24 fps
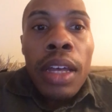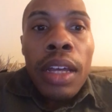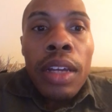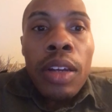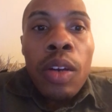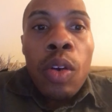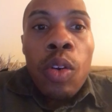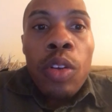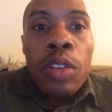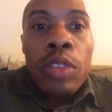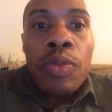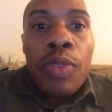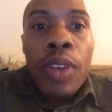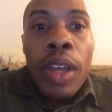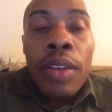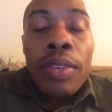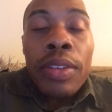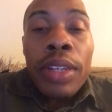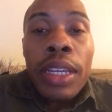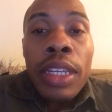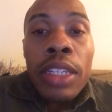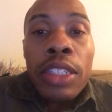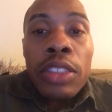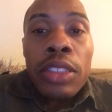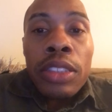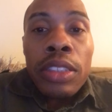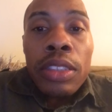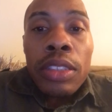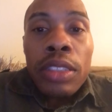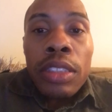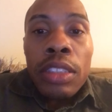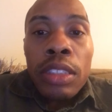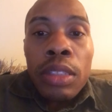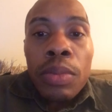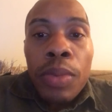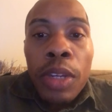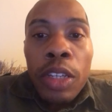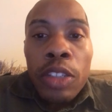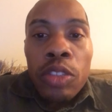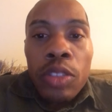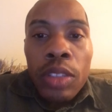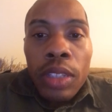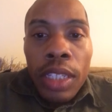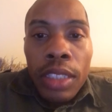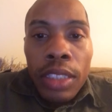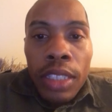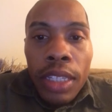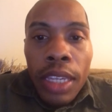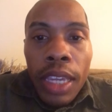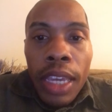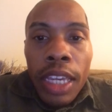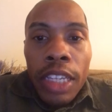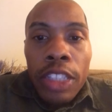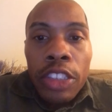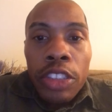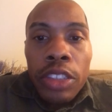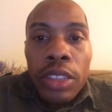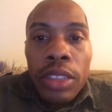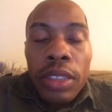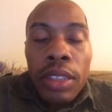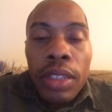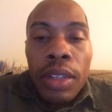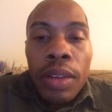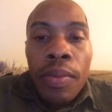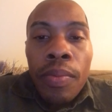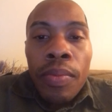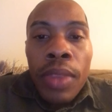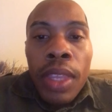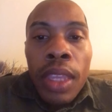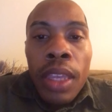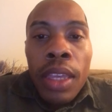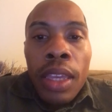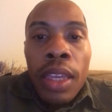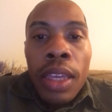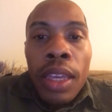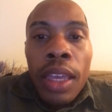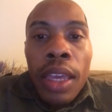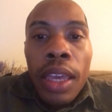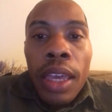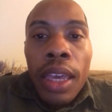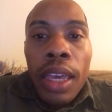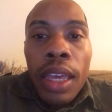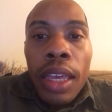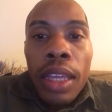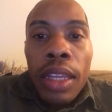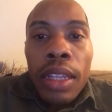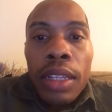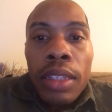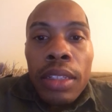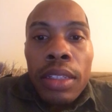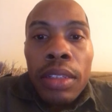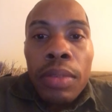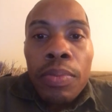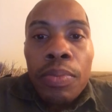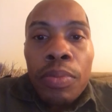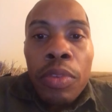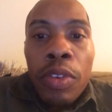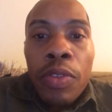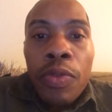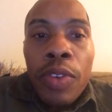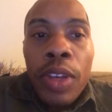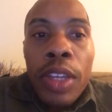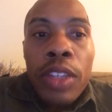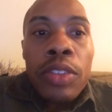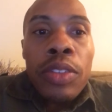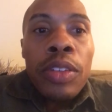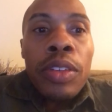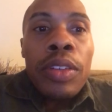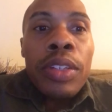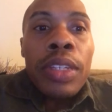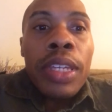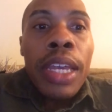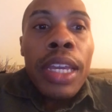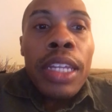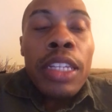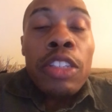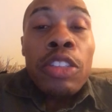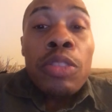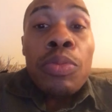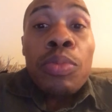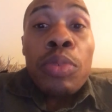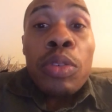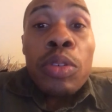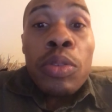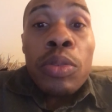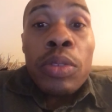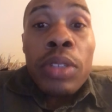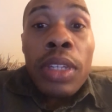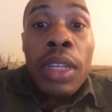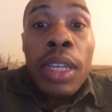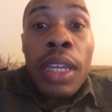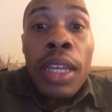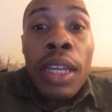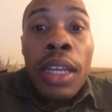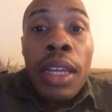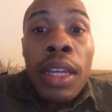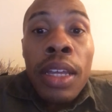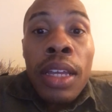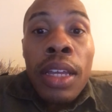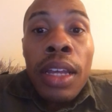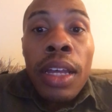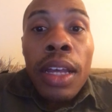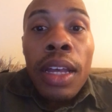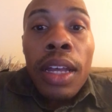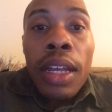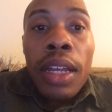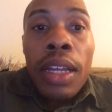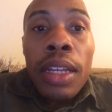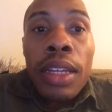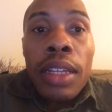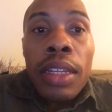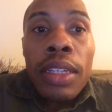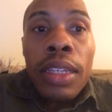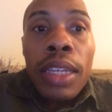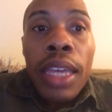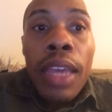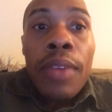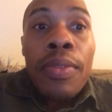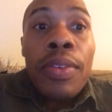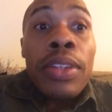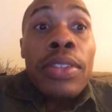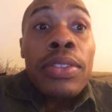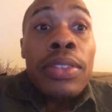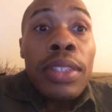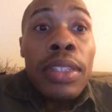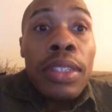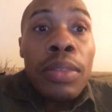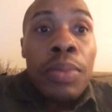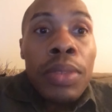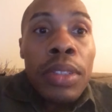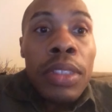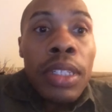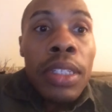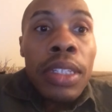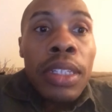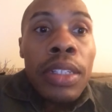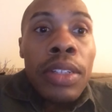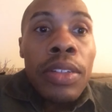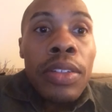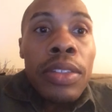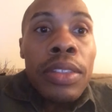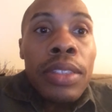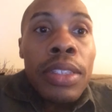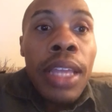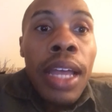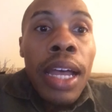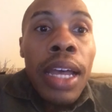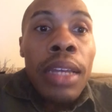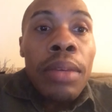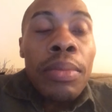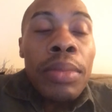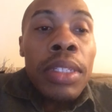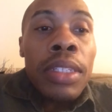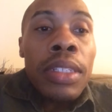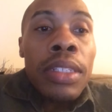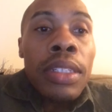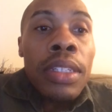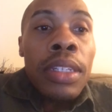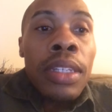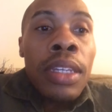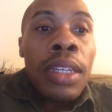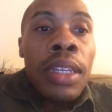Course Foundations in Special Education. And Professor Katie Sprout gave us this particular assignment.